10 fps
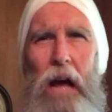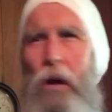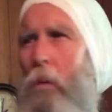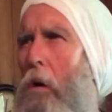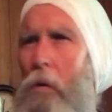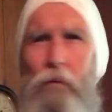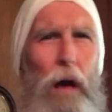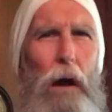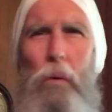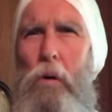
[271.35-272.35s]
I don't
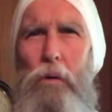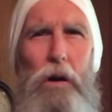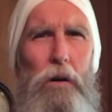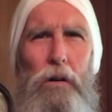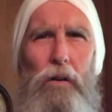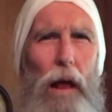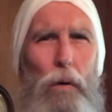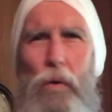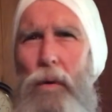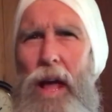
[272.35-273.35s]
want cooked, I
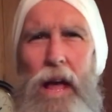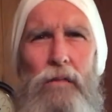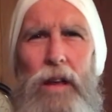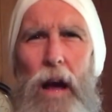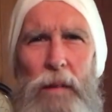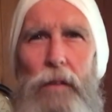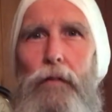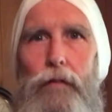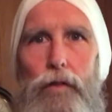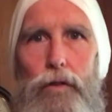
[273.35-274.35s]
don't want heavy. I mean
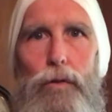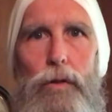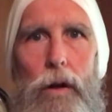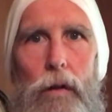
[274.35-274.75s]
fruit.